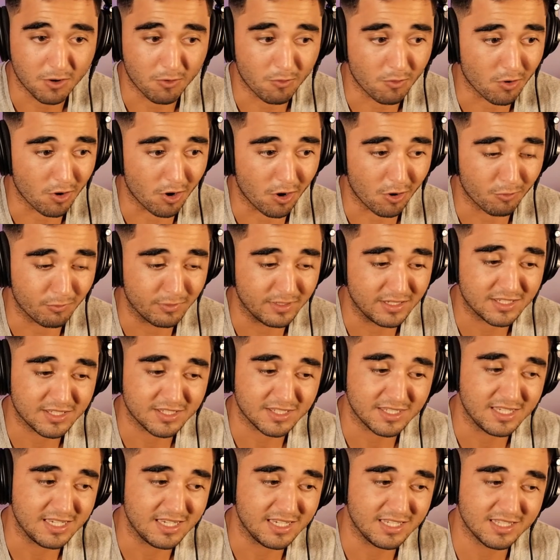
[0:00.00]
or are we
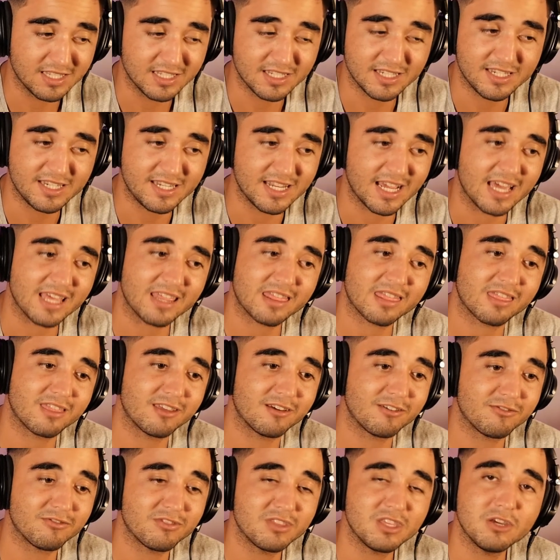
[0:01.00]
seeing the
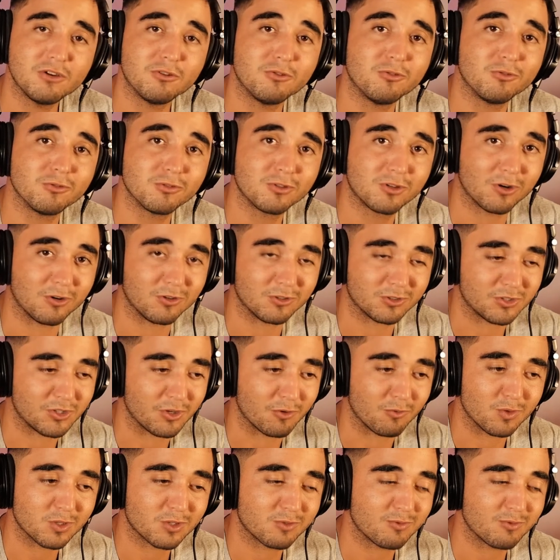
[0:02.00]
death of the old culture?